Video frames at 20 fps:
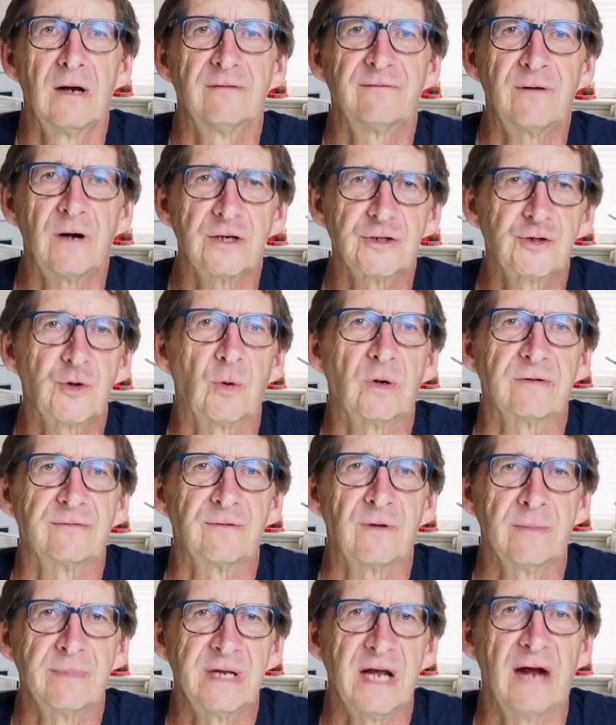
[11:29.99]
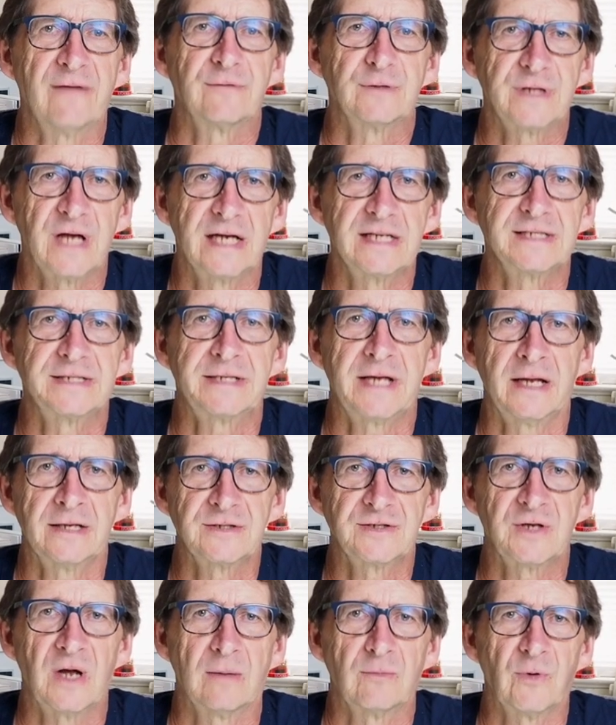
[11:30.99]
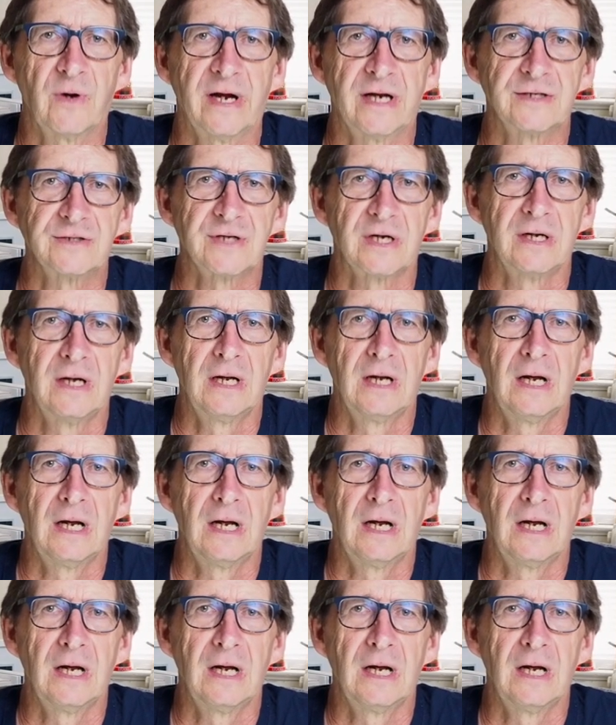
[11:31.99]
far short from the advertised 10 stop range